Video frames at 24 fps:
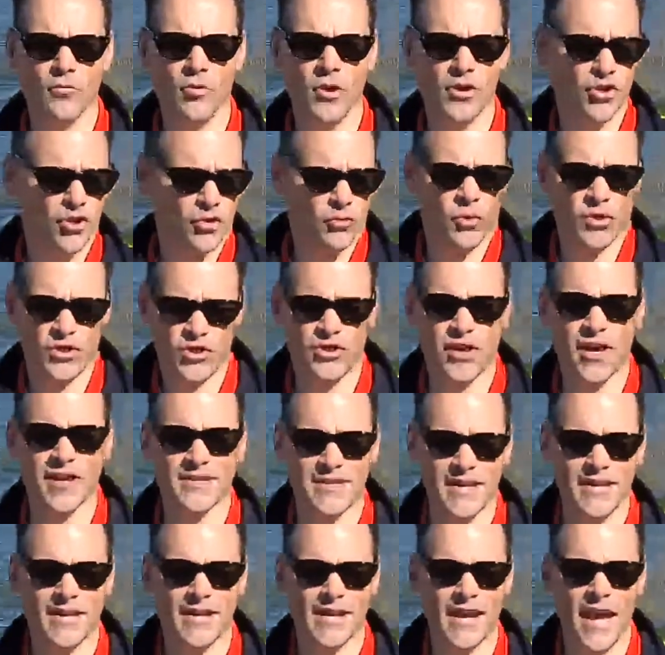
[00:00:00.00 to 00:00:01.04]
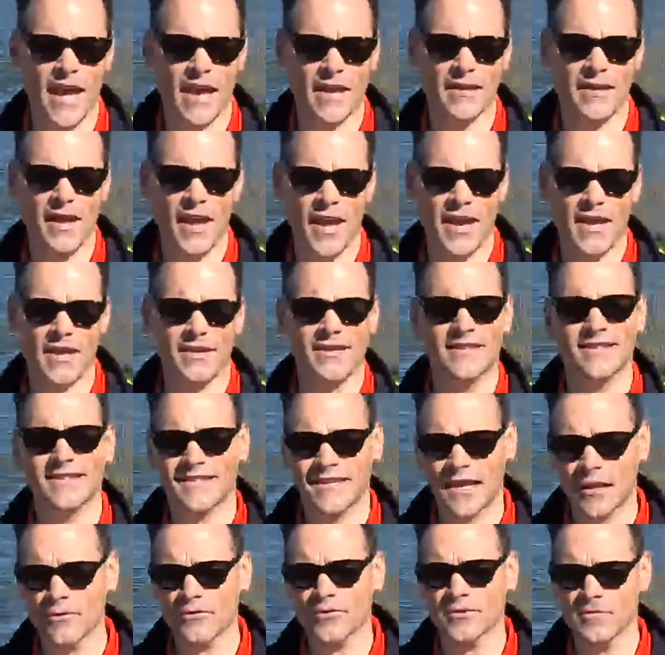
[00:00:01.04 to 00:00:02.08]
Which does indicate a
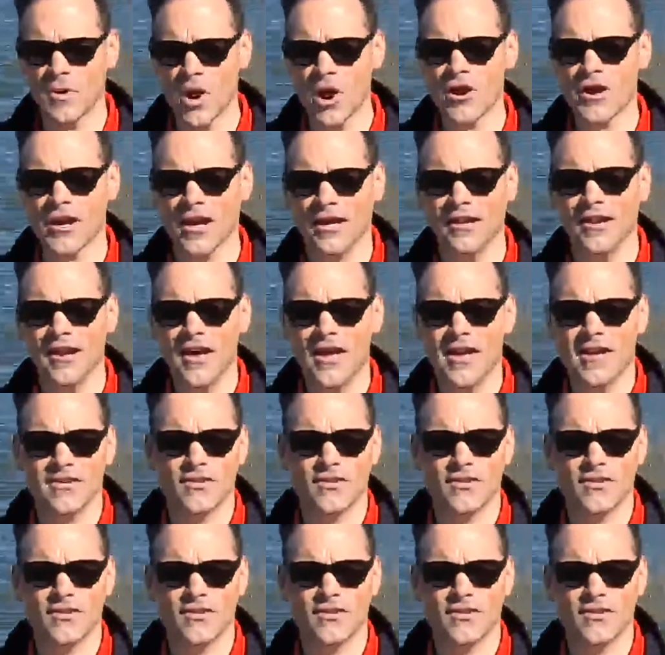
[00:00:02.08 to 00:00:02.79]
seller's market.